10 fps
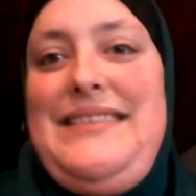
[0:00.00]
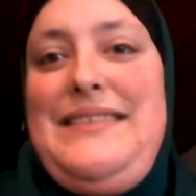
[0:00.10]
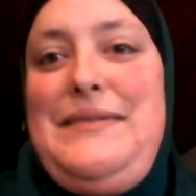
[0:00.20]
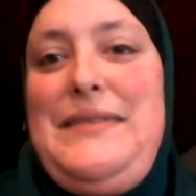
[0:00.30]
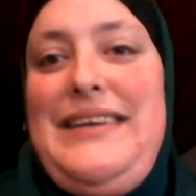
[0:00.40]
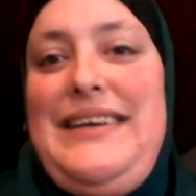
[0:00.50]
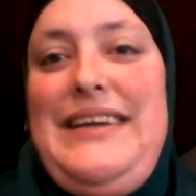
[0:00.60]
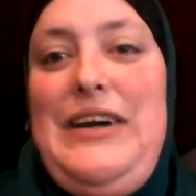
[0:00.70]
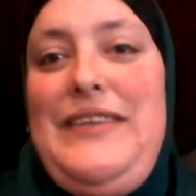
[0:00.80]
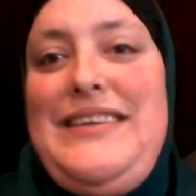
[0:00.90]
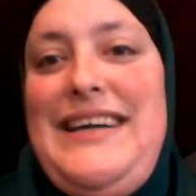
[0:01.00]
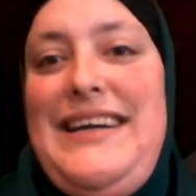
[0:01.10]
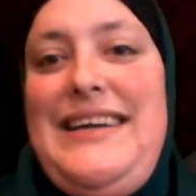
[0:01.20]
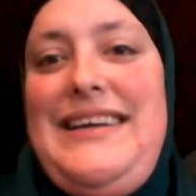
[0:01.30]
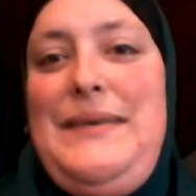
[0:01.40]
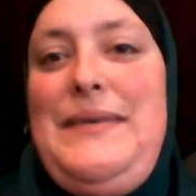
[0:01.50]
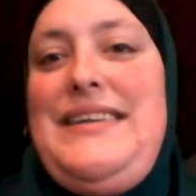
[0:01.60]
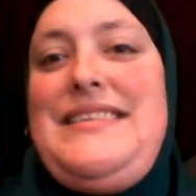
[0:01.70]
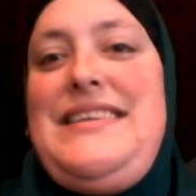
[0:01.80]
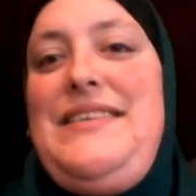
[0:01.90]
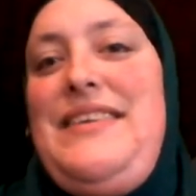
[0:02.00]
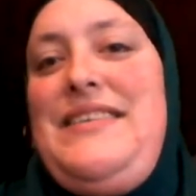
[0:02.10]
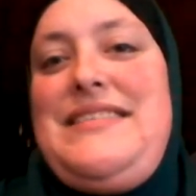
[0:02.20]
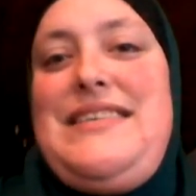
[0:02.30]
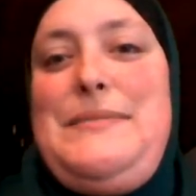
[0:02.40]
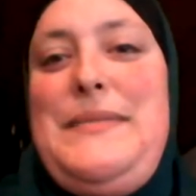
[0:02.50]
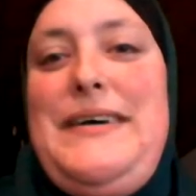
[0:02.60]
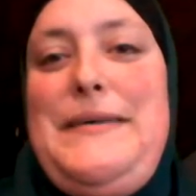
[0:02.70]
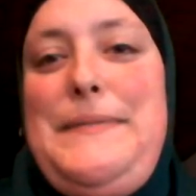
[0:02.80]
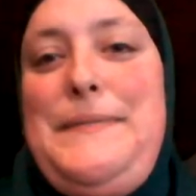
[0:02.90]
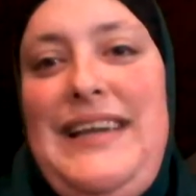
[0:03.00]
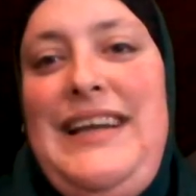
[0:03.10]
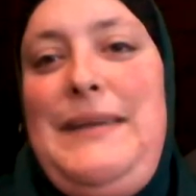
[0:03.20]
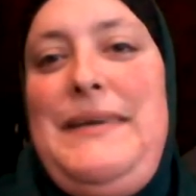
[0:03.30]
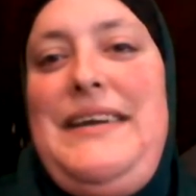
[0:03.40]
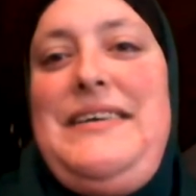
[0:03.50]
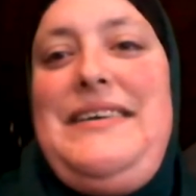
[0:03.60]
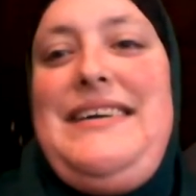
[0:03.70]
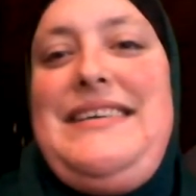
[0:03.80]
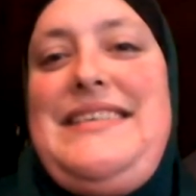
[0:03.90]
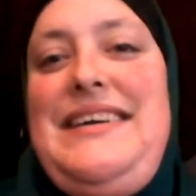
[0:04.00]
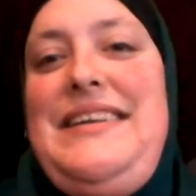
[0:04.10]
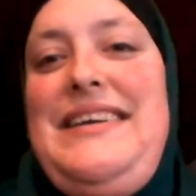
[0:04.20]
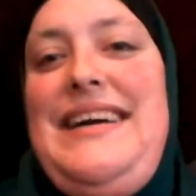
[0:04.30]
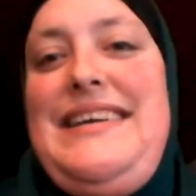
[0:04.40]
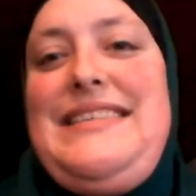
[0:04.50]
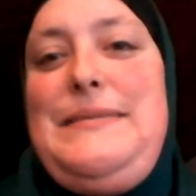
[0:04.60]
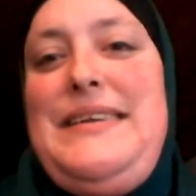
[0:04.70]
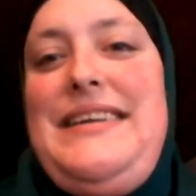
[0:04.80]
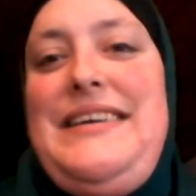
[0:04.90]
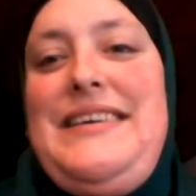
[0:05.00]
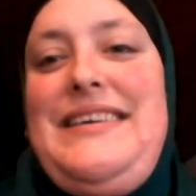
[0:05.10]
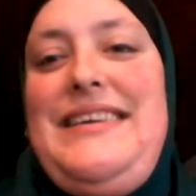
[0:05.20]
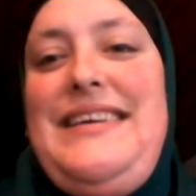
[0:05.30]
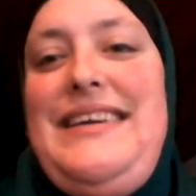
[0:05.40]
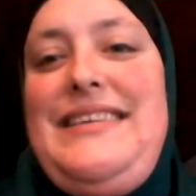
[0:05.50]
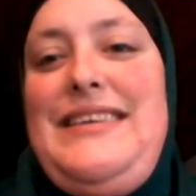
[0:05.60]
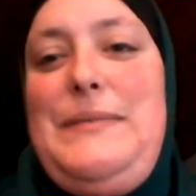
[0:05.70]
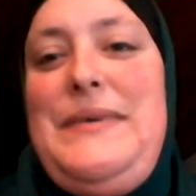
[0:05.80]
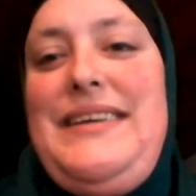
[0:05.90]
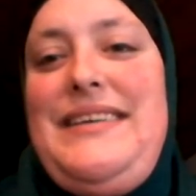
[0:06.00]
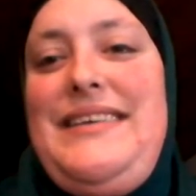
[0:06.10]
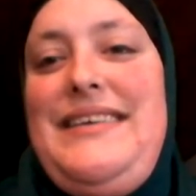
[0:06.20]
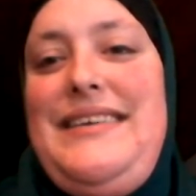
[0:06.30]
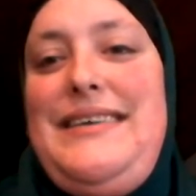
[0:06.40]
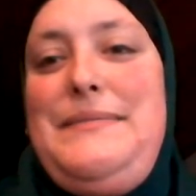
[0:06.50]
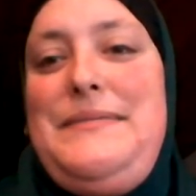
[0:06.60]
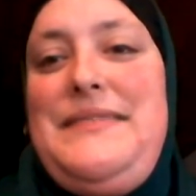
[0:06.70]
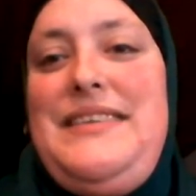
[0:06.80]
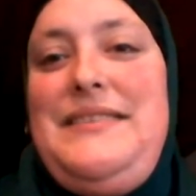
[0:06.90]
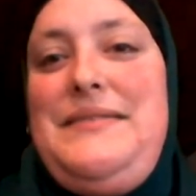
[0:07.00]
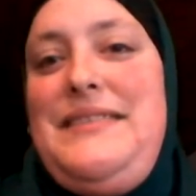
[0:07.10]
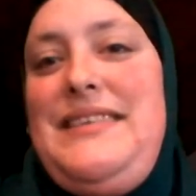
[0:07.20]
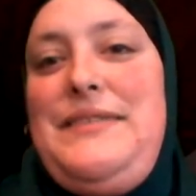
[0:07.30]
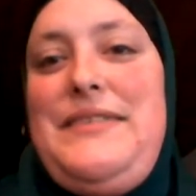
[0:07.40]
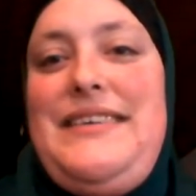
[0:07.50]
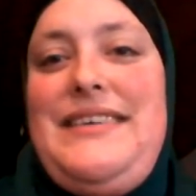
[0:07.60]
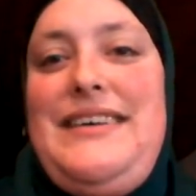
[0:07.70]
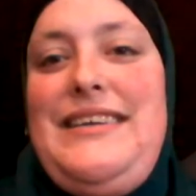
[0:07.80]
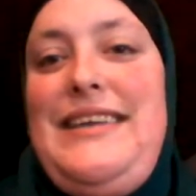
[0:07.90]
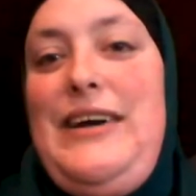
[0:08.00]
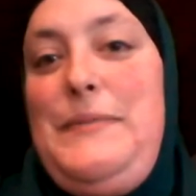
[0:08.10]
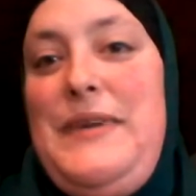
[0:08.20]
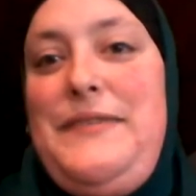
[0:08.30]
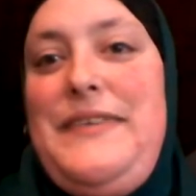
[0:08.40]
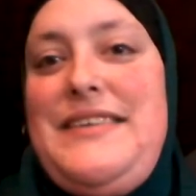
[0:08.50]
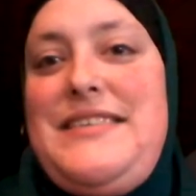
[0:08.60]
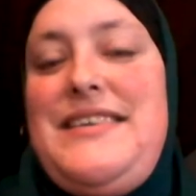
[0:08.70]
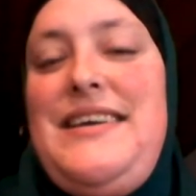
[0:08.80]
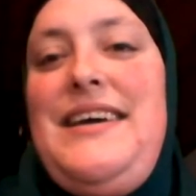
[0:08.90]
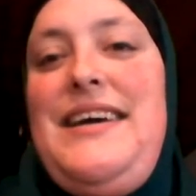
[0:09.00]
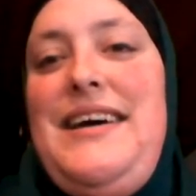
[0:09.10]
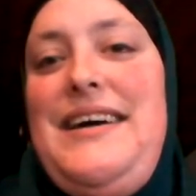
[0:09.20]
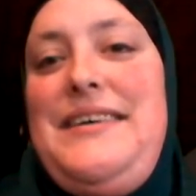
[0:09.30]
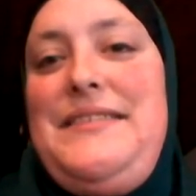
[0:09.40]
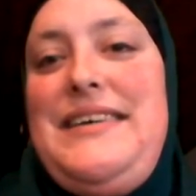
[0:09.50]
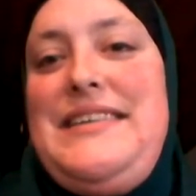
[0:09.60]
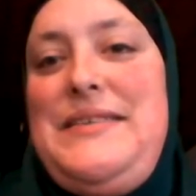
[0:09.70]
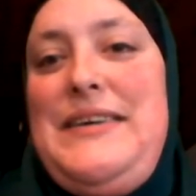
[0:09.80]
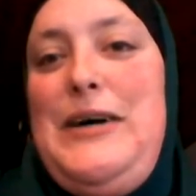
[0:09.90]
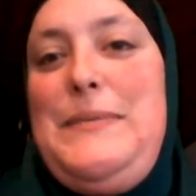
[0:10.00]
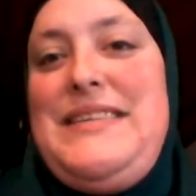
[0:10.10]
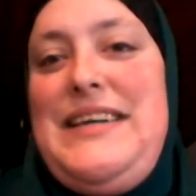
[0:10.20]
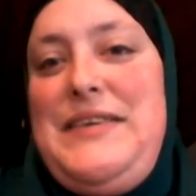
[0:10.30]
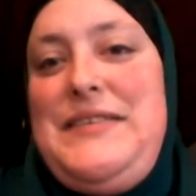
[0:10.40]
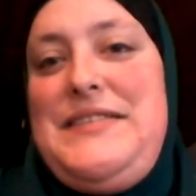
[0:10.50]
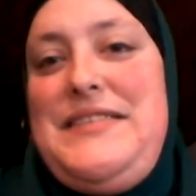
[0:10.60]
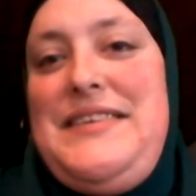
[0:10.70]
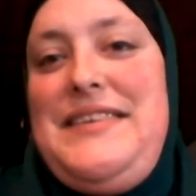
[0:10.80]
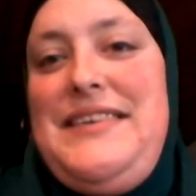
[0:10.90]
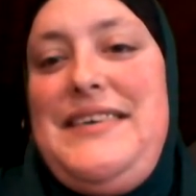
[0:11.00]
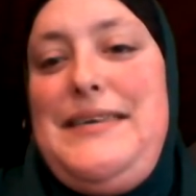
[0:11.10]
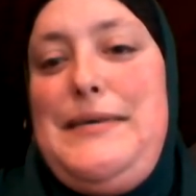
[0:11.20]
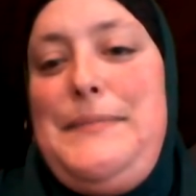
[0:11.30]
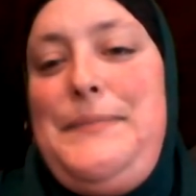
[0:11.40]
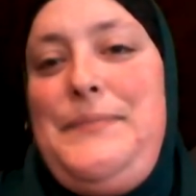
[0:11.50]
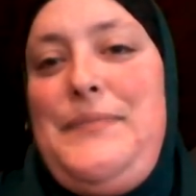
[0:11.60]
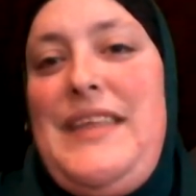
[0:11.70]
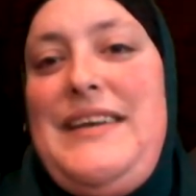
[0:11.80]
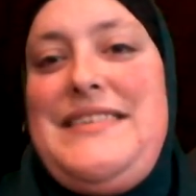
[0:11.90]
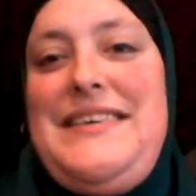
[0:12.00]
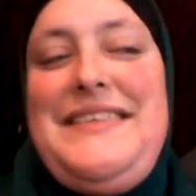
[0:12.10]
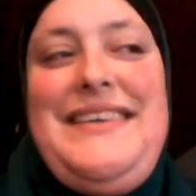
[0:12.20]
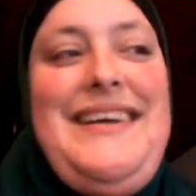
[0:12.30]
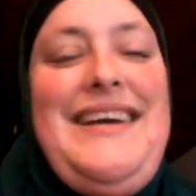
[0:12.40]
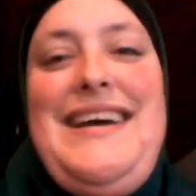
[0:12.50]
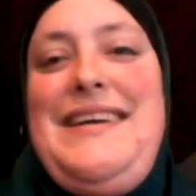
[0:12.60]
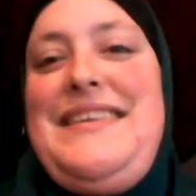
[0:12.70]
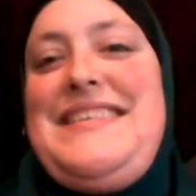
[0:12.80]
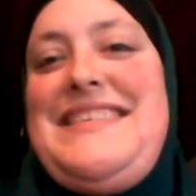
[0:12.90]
really unhealthy diet. I want to just give you some, telling you guys a little bit here in a little bit, the health benefits of doing all potatoes. So let's get